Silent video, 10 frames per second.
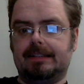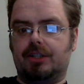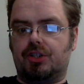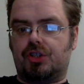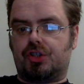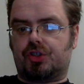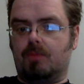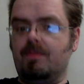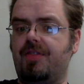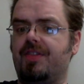
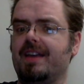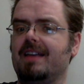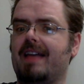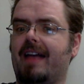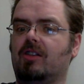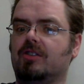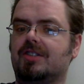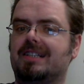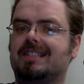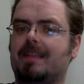Something else
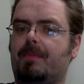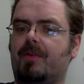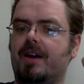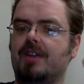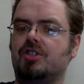that separates